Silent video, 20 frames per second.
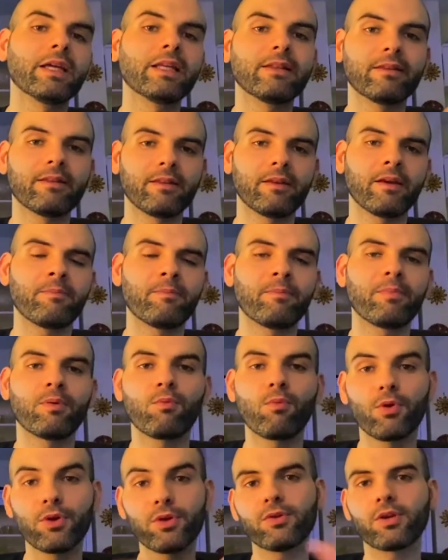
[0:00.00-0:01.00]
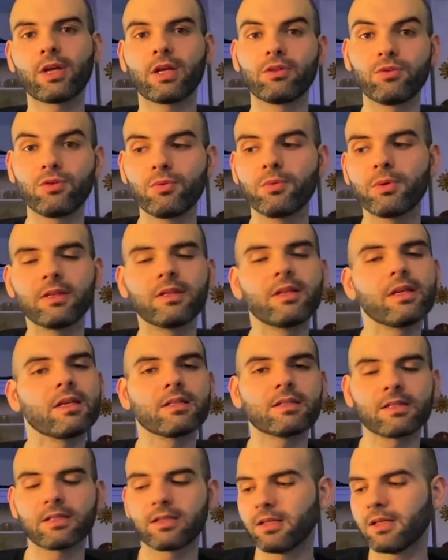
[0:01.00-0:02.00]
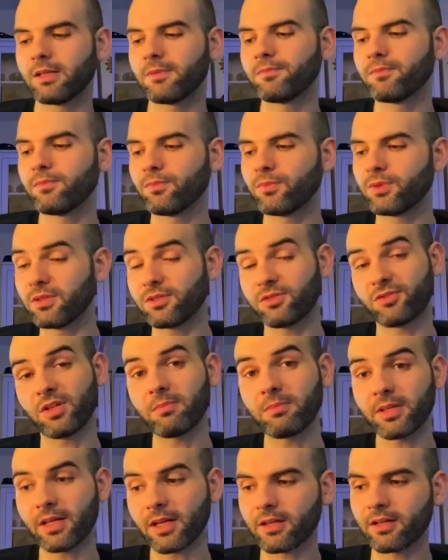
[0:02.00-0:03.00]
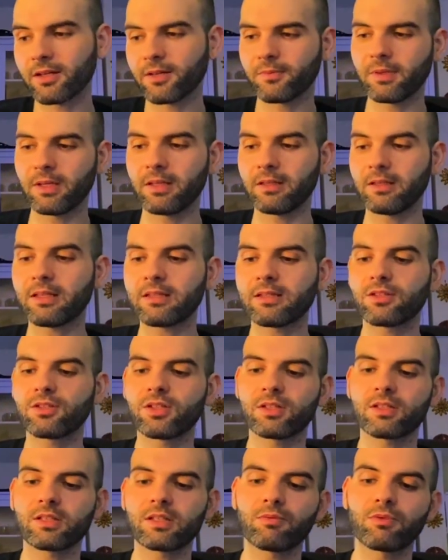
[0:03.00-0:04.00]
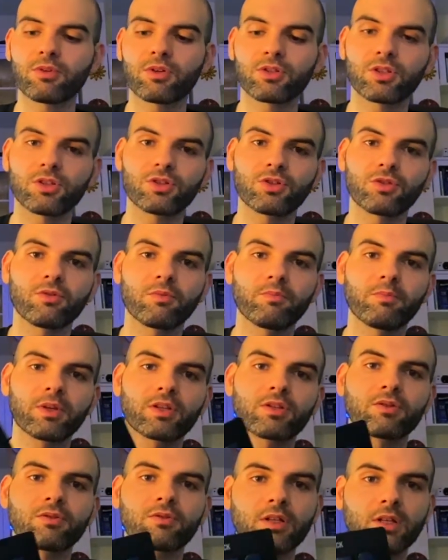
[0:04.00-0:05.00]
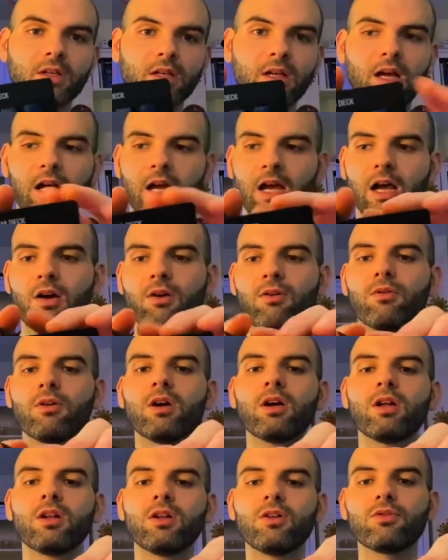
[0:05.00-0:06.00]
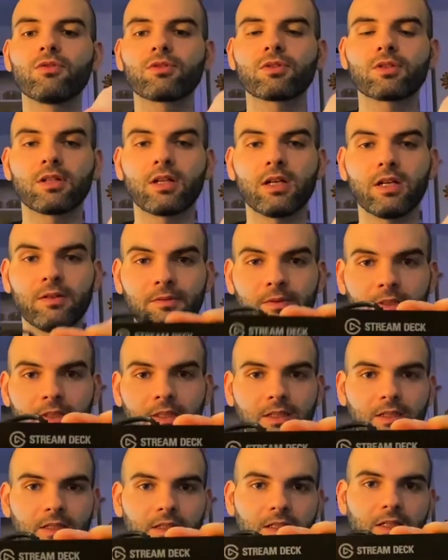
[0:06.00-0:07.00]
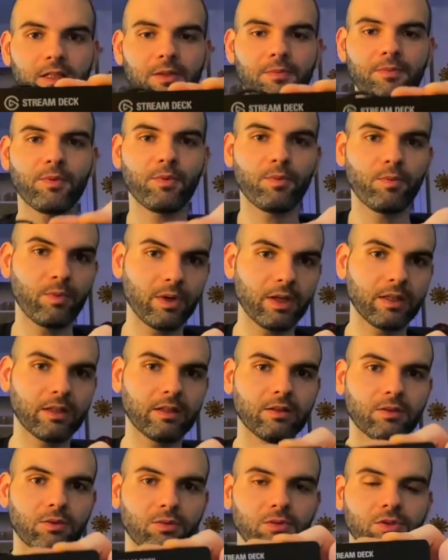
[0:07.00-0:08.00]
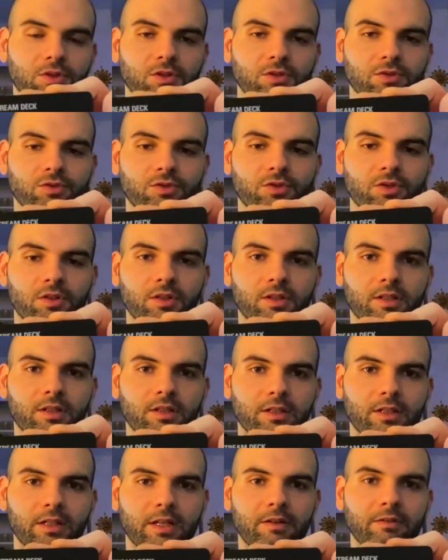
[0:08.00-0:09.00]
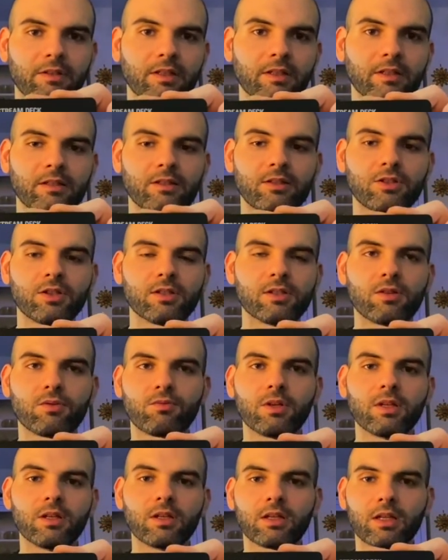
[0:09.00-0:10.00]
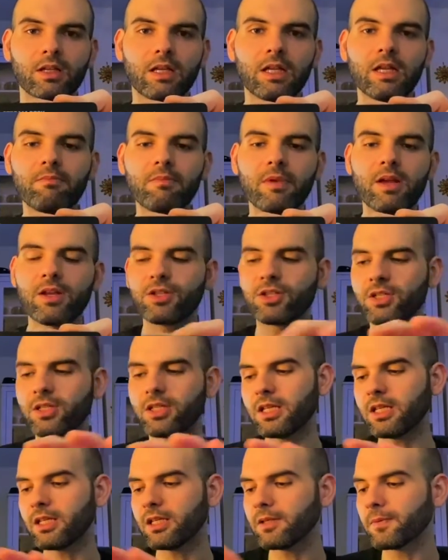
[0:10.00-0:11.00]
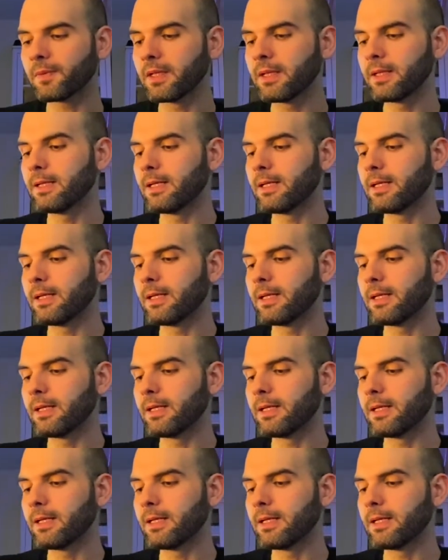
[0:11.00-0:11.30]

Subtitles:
in depth what you can do with these with the Stream Deck. I want to just show you a picture how it looks now with the audio controller and everything. This is just a quick image in here.